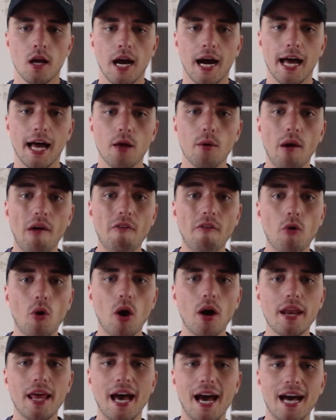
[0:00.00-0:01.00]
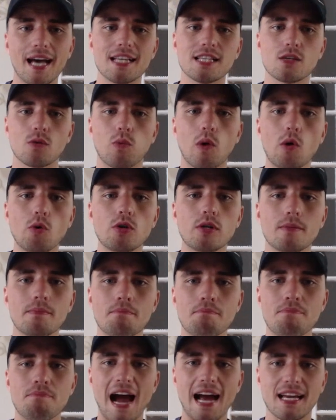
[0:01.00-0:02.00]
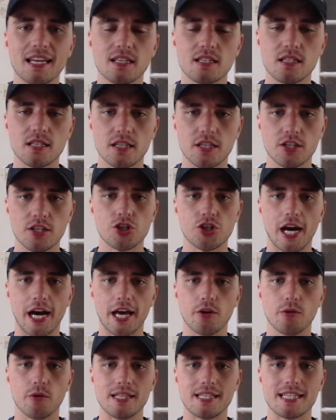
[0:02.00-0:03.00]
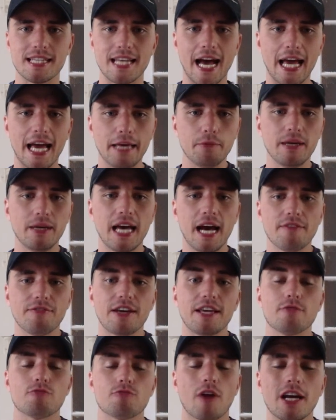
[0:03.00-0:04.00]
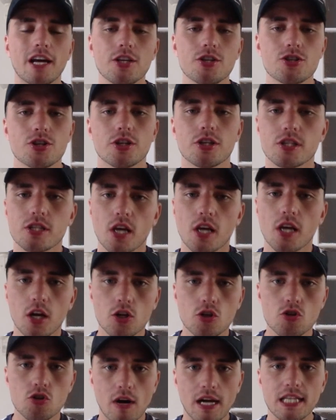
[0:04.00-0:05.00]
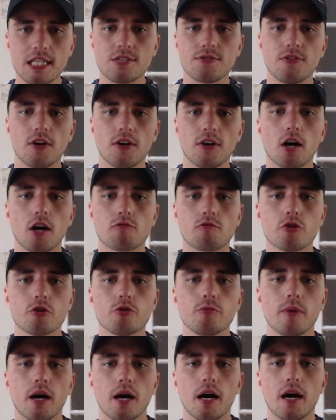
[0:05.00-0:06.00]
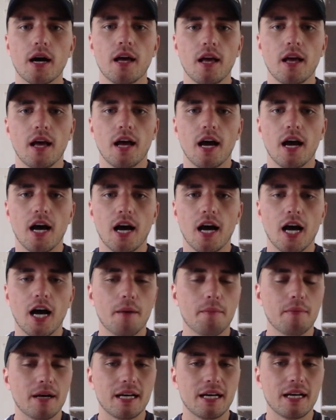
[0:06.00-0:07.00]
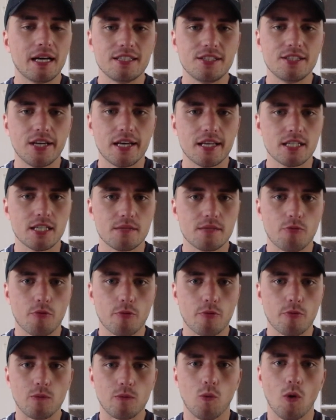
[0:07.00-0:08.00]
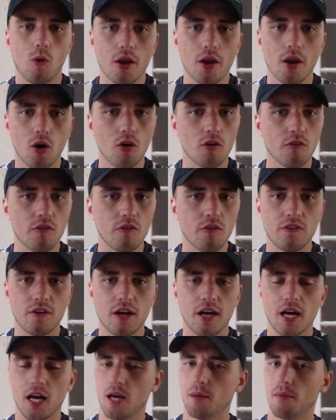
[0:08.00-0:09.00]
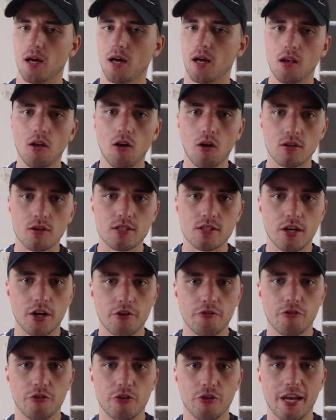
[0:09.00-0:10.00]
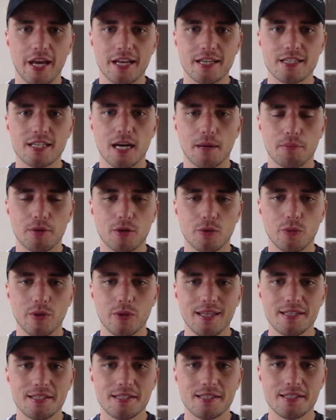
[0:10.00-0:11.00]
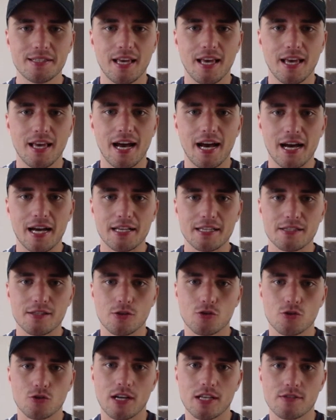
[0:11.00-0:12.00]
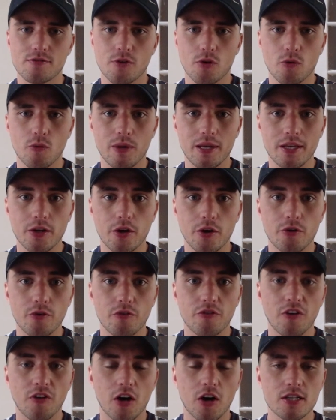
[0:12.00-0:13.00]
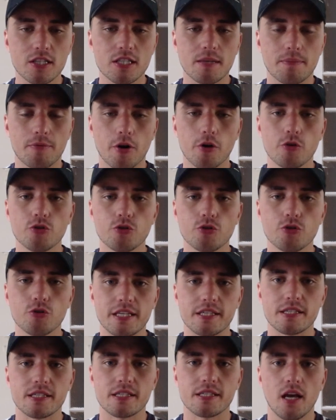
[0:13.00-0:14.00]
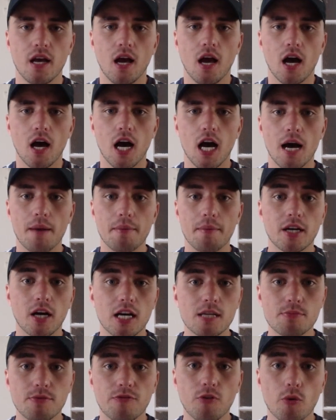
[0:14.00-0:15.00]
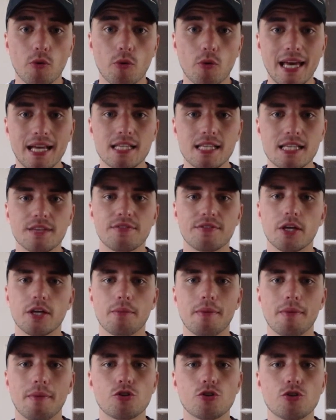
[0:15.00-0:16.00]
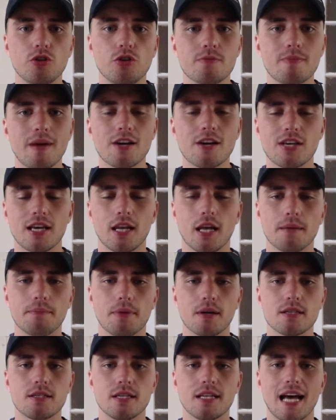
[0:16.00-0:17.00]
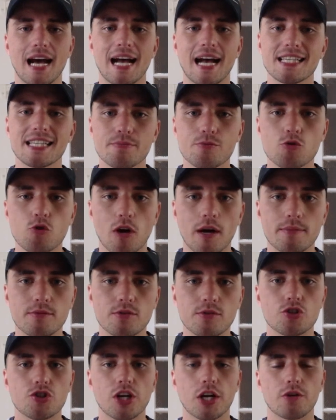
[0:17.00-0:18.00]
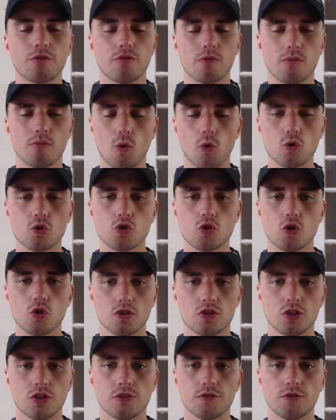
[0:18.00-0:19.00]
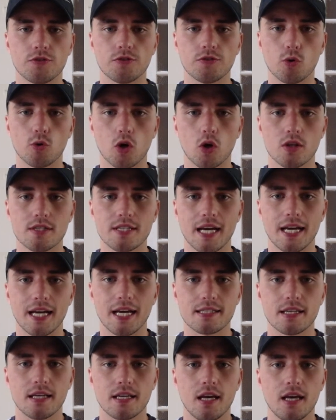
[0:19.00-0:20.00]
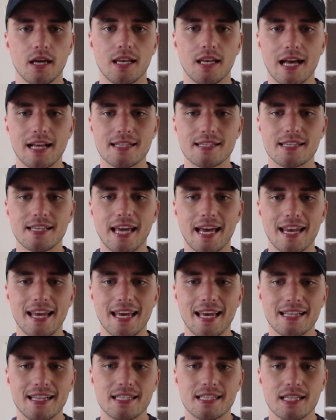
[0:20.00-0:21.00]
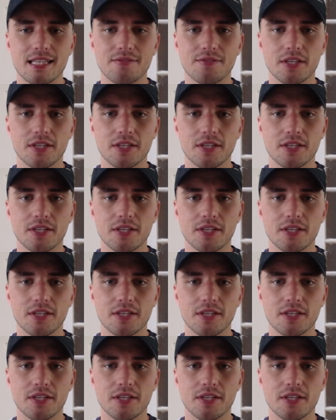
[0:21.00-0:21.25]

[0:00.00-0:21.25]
Hello everyone and welcome back to the channel, and today we have a Rangers transfer rumour, and yeah, this is probably one of a lot over the next couple of weeks as the transfer window fast approaches. But guys, before we get into the video, make sure you smash that like button and subscribe to the channel for more Scottish football content. Let's get into the